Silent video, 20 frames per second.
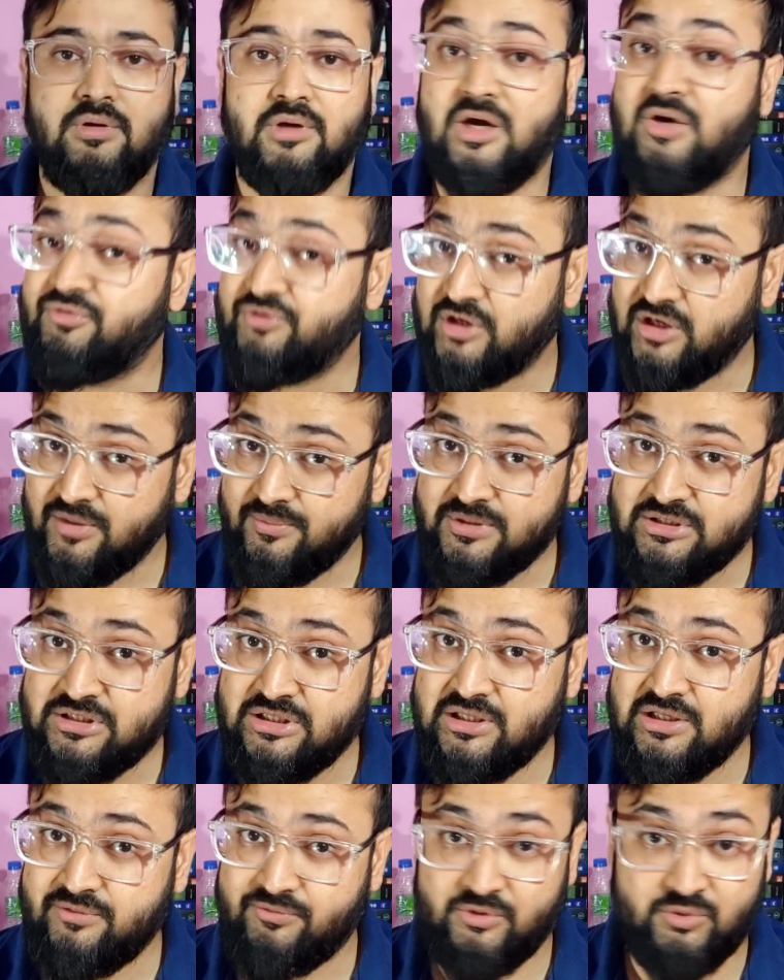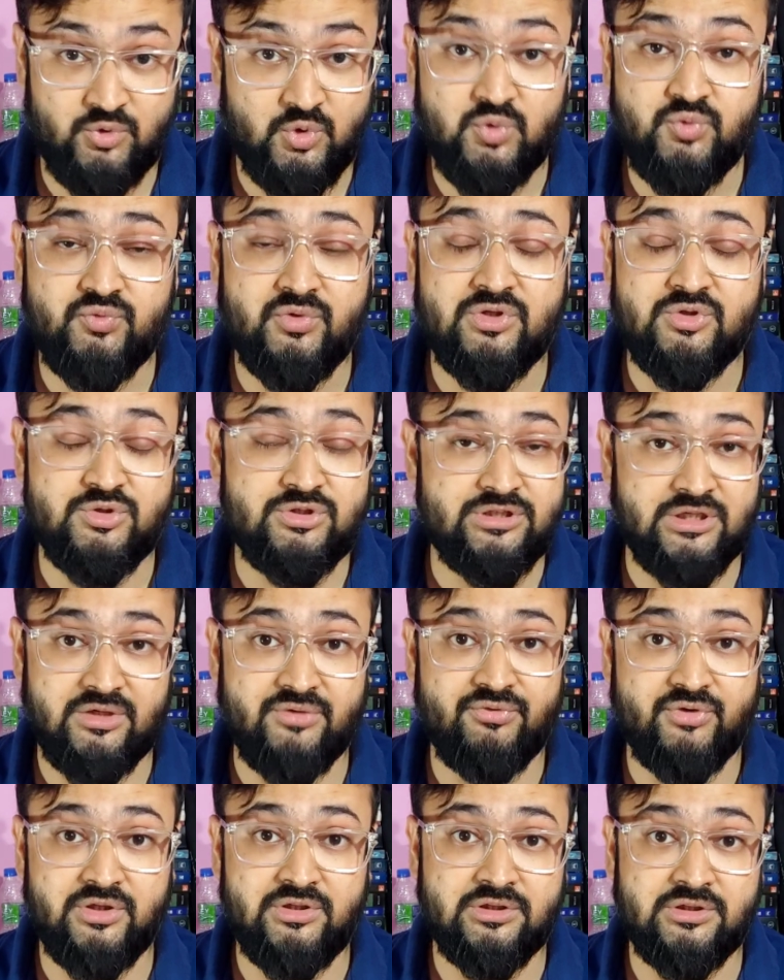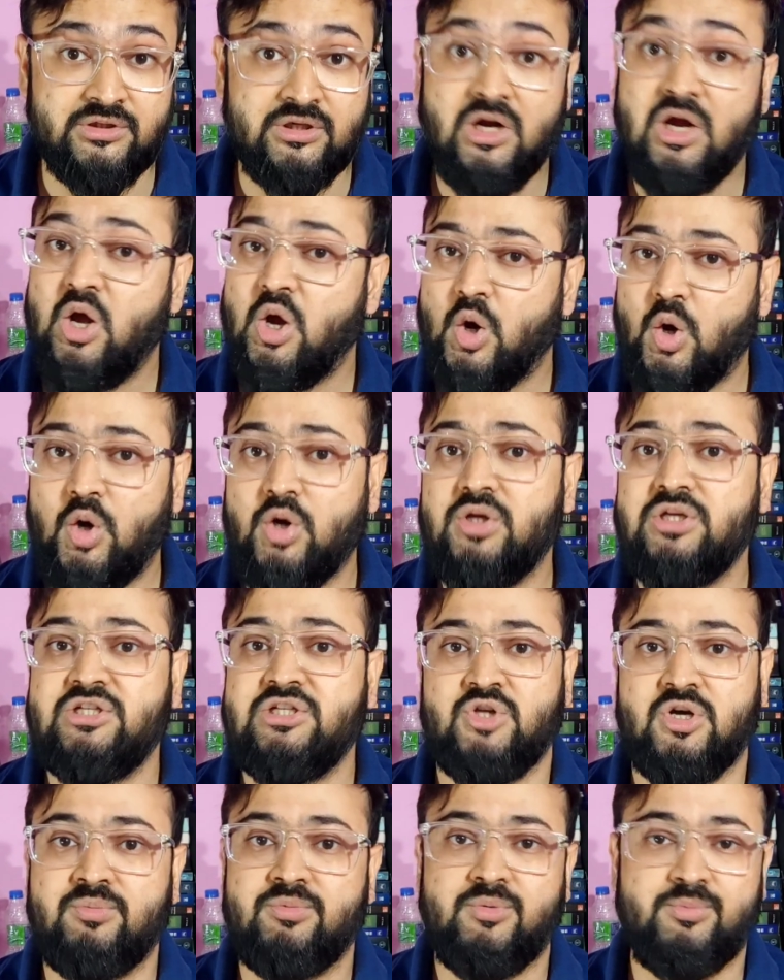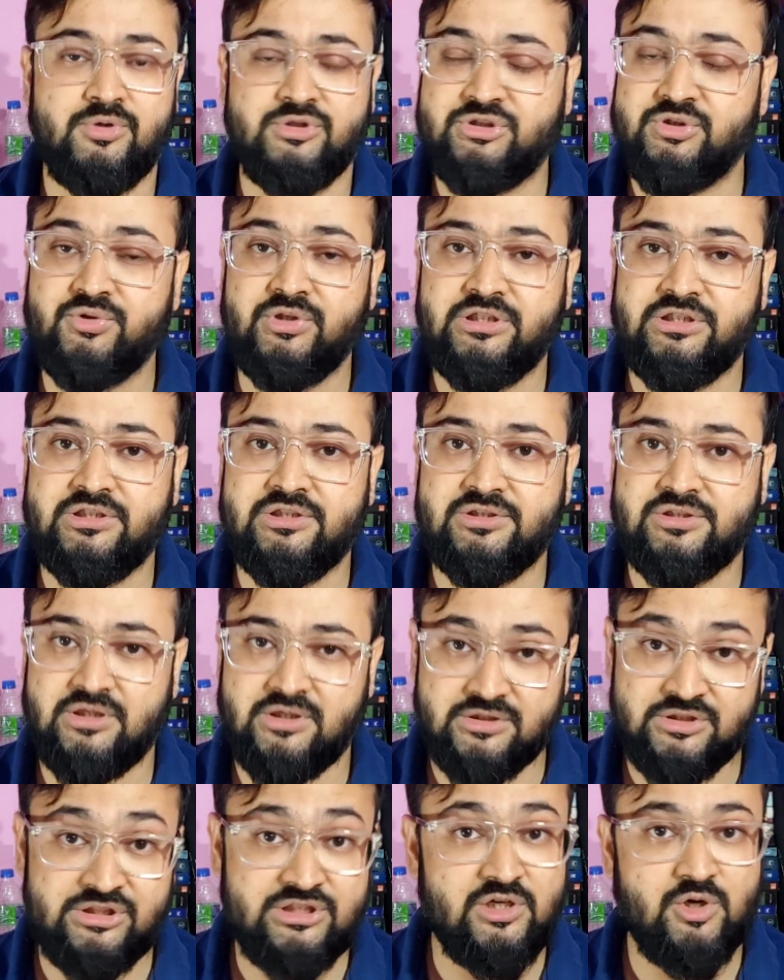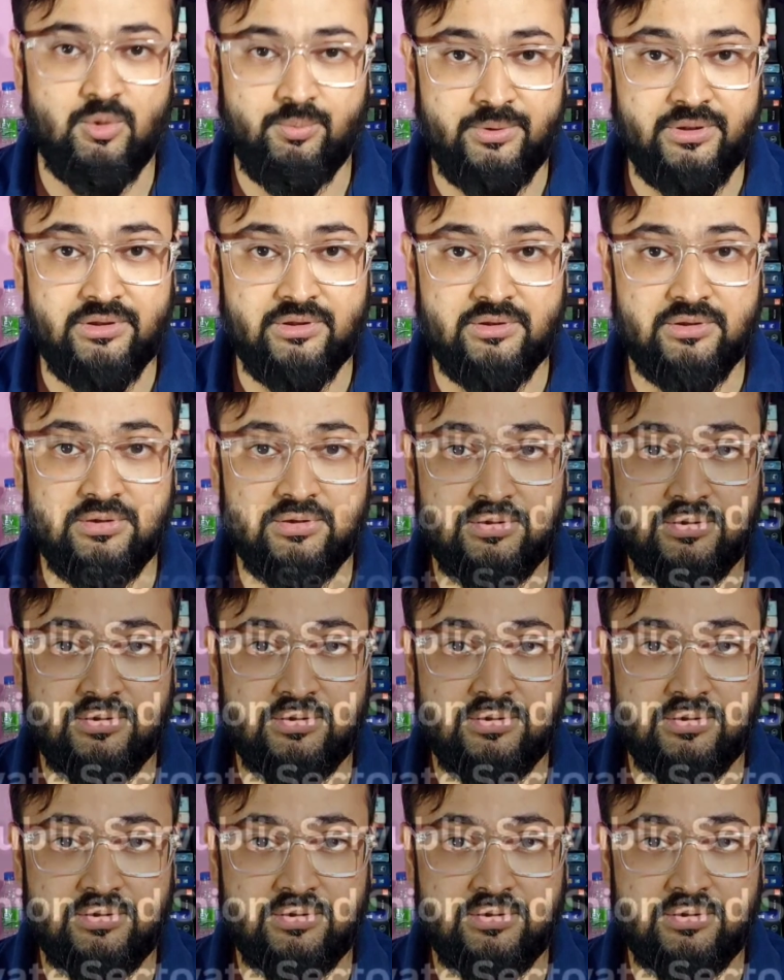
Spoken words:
After MSc, if you don't want to study further, all the job opportunities are still open. You